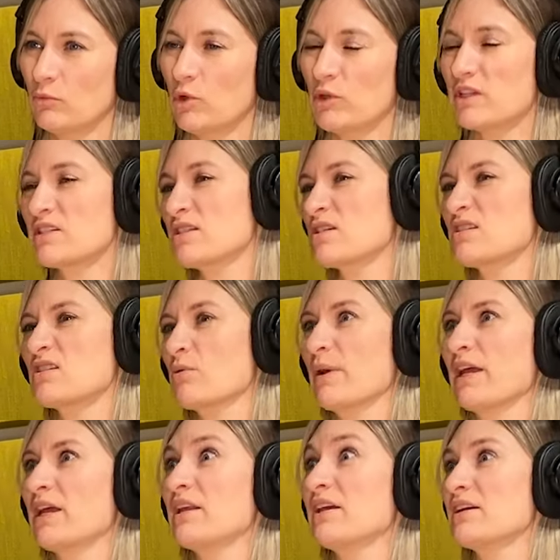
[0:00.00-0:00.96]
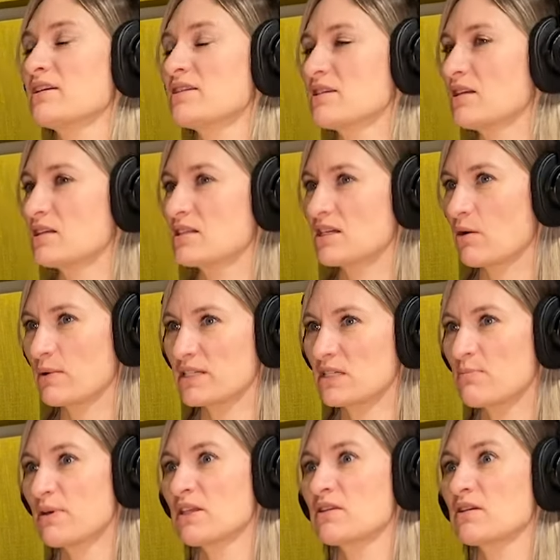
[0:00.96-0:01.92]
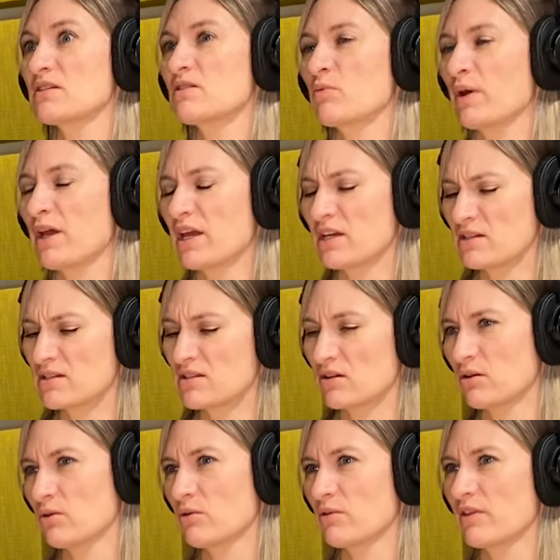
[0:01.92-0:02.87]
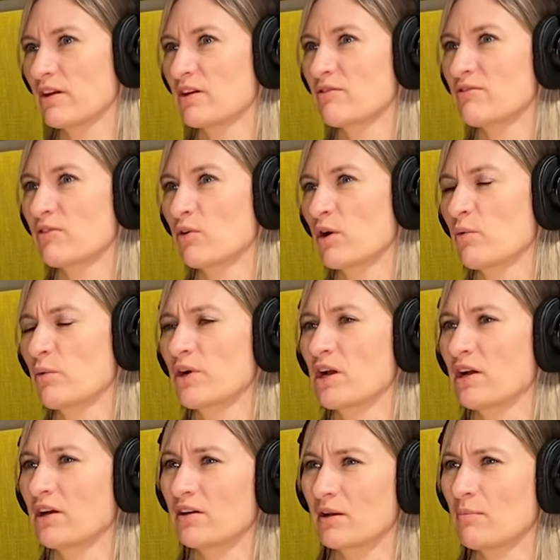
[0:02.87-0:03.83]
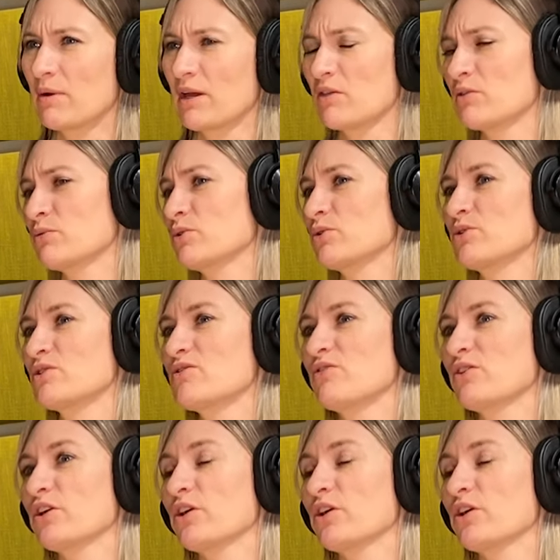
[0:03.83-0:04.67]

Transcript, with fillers: well, this is the way it is, and it's always yeah. been this way, so yeah. therefore we're not going to bend the rules for